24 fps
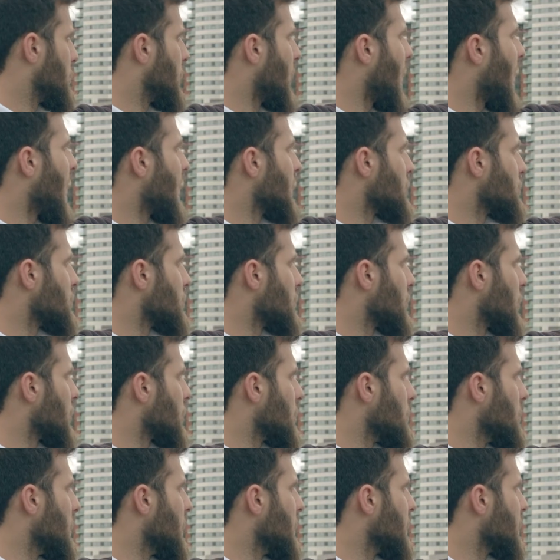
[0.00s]
behind us, you've got
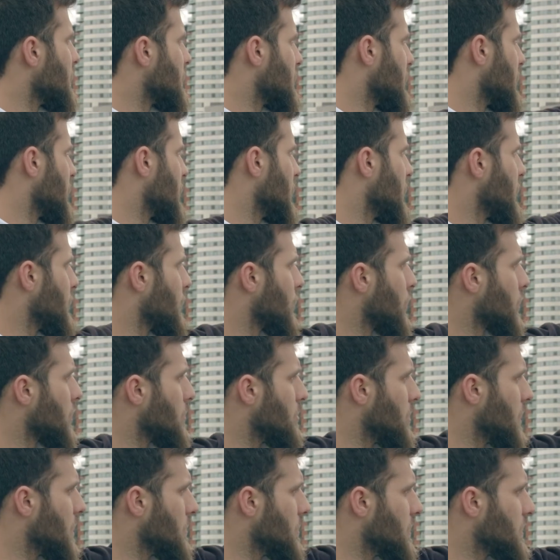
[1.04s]
the Media City, you've got the
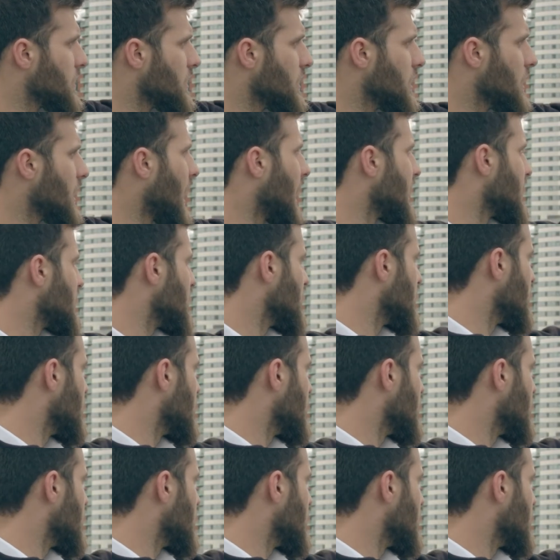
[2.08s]
B B C, I T